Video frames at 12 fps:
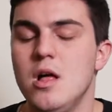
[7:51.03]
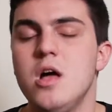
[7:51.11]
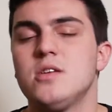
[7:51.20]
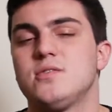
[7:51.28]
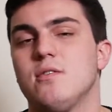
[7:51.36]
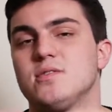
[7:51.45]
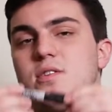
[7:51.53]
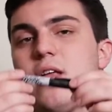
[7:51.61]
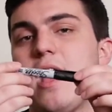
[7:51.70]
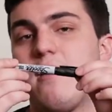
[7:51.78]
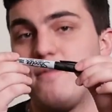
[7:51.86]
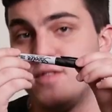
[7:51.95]
so I was going to
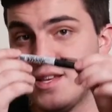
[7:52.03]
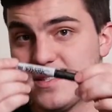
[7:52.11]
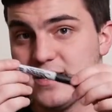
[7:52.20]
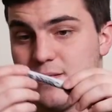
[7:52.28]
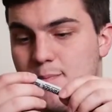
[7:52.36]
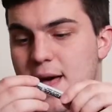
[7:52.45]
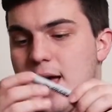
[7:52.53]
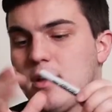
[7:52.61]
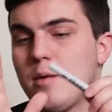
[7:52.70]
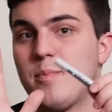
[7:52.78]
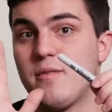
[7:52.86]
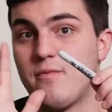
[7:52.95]
have this as a
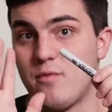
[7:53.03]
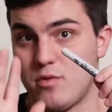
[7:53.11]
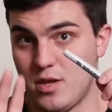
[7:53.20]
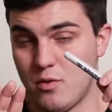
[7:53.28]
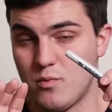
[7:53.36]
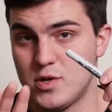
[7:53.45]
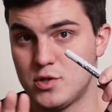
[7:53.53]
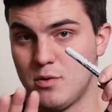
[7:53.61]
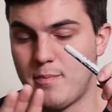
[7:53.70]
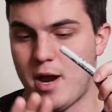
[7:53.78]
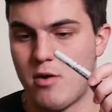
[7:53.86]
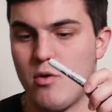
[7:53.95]
backup if the original
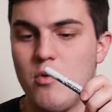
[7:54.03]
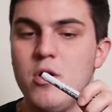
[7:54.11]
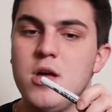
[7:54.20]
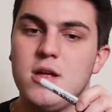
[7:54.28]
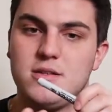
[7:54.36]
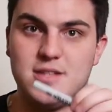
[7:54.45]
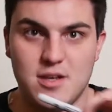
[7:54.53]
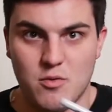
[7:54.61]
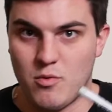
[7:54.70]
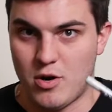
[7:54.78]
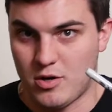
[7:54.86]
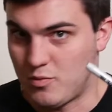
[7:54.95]
Pyro didn't
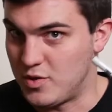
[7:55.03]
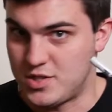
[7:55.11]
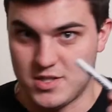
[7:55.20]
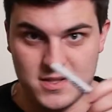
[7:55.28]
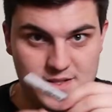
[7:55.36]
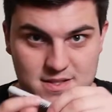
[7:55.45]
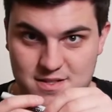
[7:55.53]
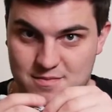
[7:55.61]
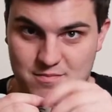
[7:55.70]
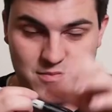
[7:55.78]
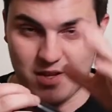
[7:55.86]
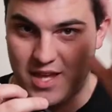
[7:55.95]
work, which is
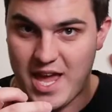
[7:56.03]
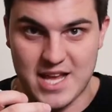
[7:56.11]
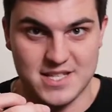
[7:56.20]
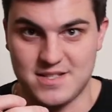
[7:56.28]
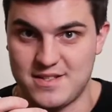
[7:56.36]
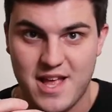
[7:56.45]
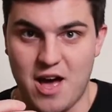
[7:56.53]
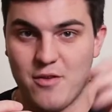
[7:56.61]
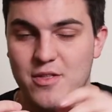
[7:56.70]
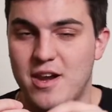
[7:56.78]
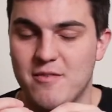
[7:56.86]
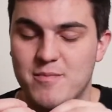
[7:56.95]
the case now
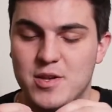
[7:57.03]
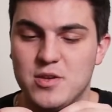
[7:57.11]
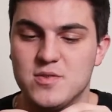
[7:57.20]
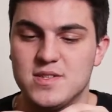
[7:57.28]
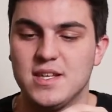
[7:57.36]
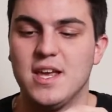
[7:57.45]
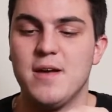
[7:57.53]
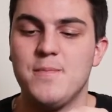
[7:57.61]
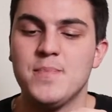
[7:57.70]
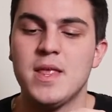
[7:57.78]
that I've been using it.